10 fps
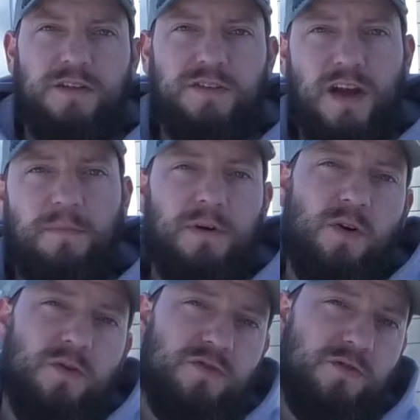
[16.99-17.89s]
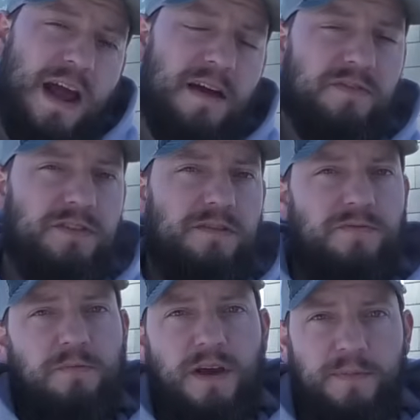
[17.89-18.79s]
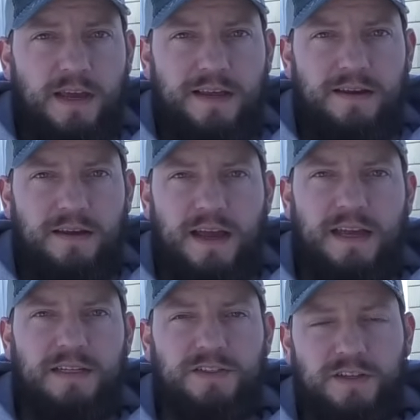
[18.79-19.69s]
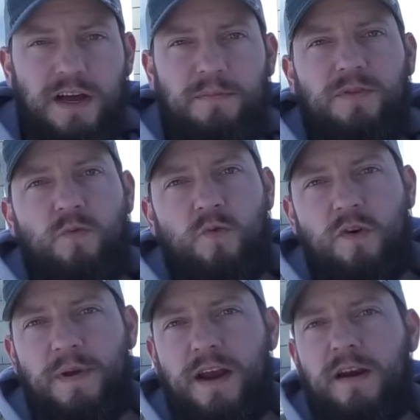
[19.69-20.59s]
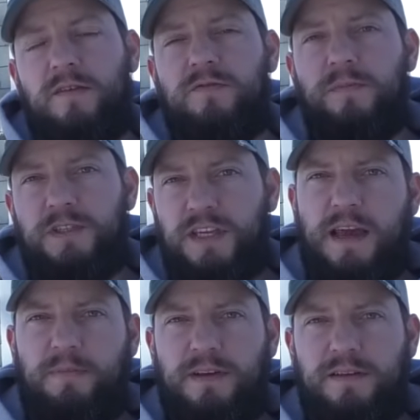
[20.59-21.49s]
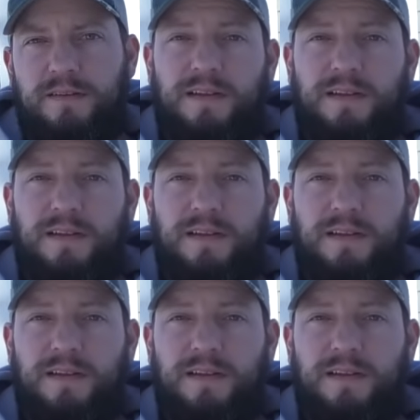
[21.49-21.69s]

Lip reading: Stop cold drafts from coming in and stop the warm air from escaping.